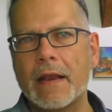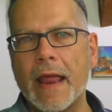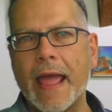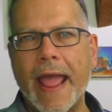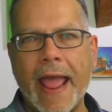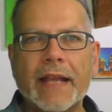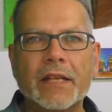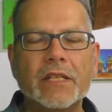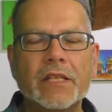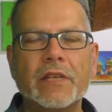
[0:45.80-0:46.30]

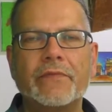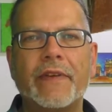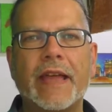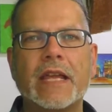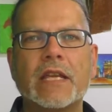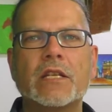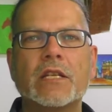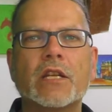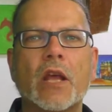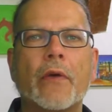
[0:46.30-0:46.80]

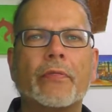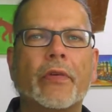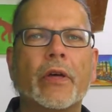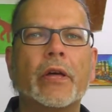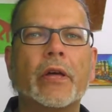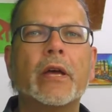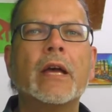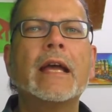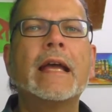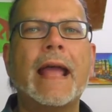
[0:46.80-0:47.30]
activate
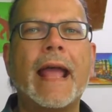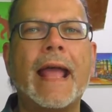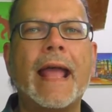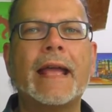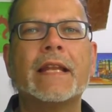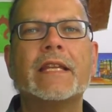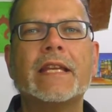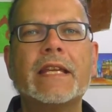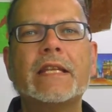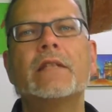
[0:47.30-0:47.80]
the
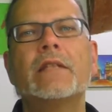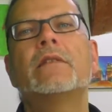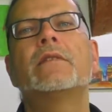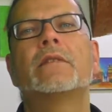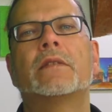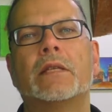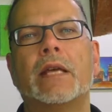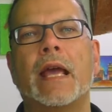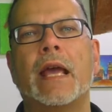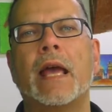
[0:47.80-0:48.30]
add-ins
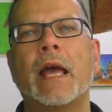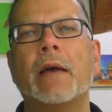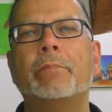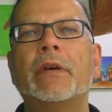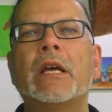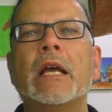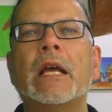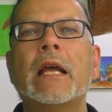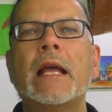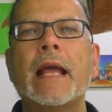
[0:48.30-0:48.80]
tab
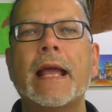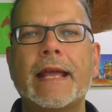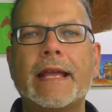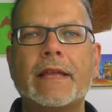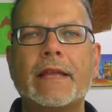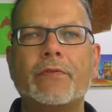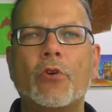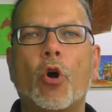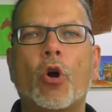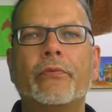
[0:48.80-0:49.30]
in
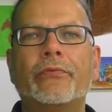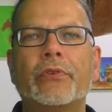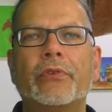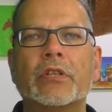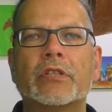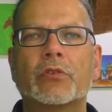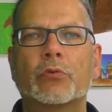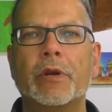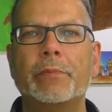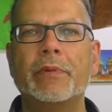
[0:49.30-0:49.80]
the
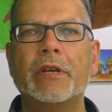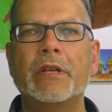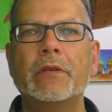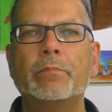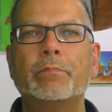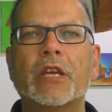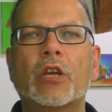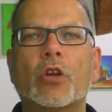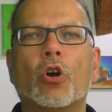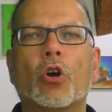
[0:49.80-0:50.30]
Office ribbon,
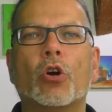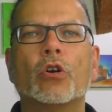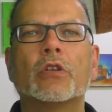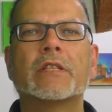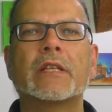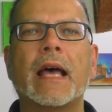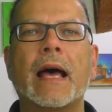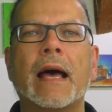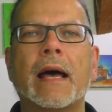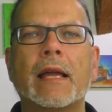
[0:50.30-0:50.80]
because
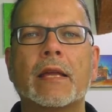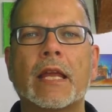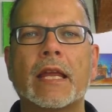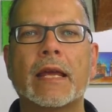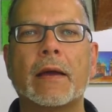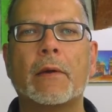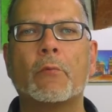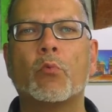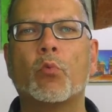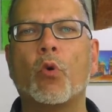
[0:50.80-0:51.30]
I
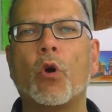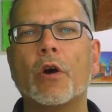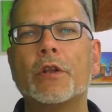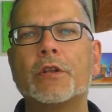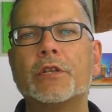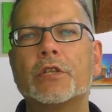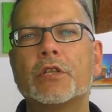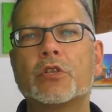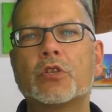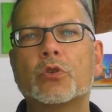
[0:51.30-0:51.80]

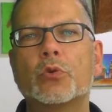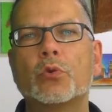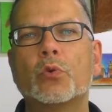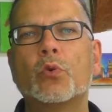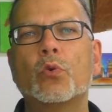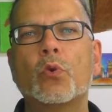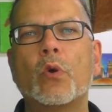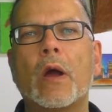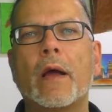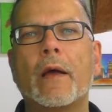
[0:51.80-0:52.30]
want
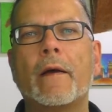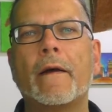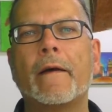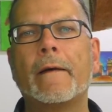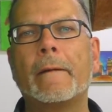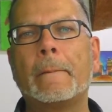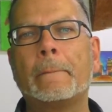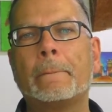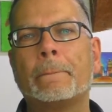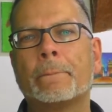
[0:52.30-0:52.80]

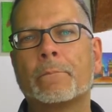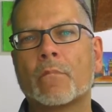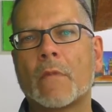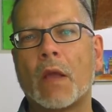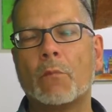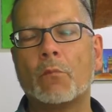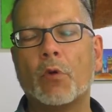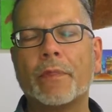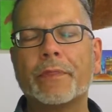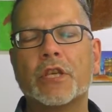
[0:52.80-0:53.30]

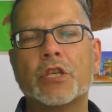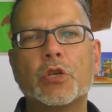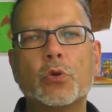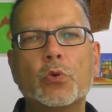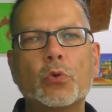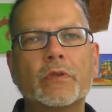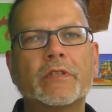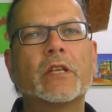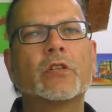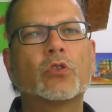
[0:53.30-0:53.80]
the
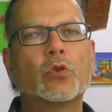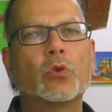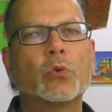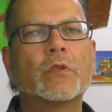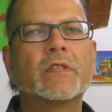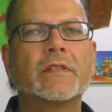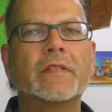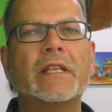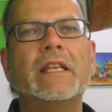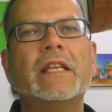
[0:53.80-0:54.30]
user to
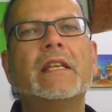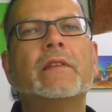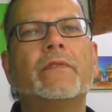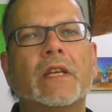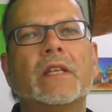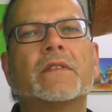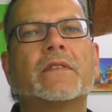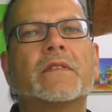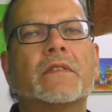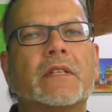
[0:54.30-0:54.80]
see
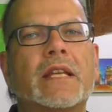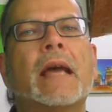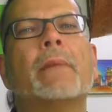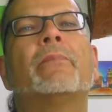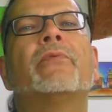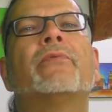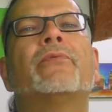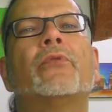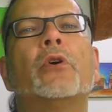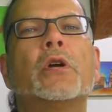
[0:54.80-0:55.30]
this tab
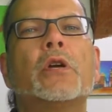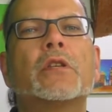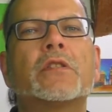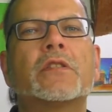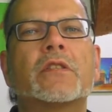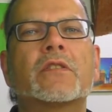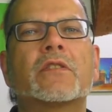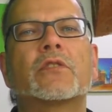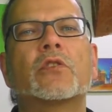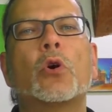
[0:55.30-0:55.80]

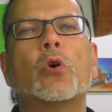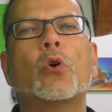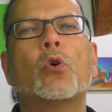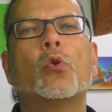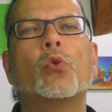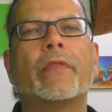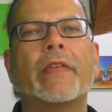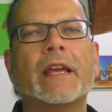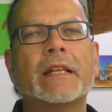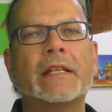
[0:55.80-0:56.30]
first
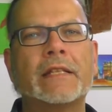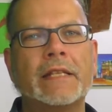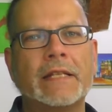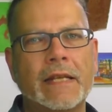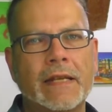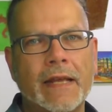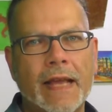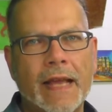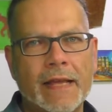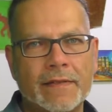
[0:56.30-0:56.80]
so that he
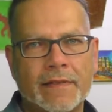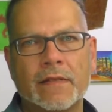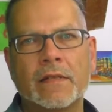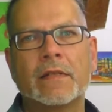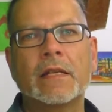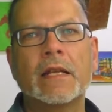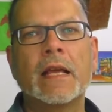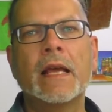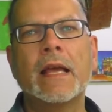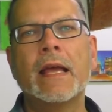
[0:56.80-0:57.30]
doesn't
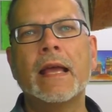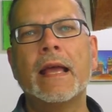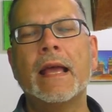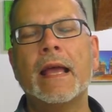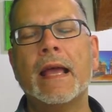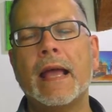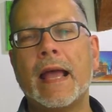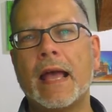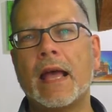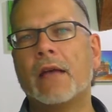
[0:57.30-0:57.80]

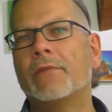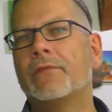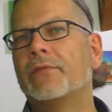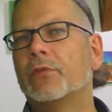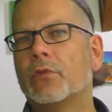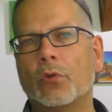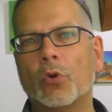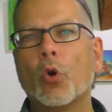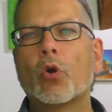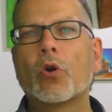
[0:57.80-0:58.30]
have to
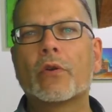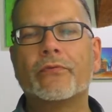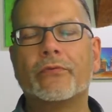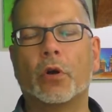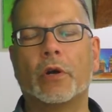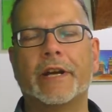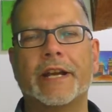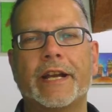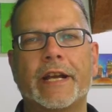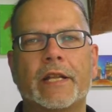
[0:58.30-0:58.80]
look
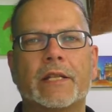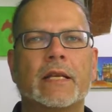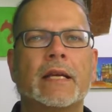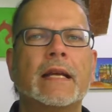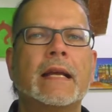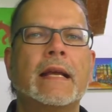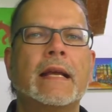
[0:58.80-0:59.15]
for it.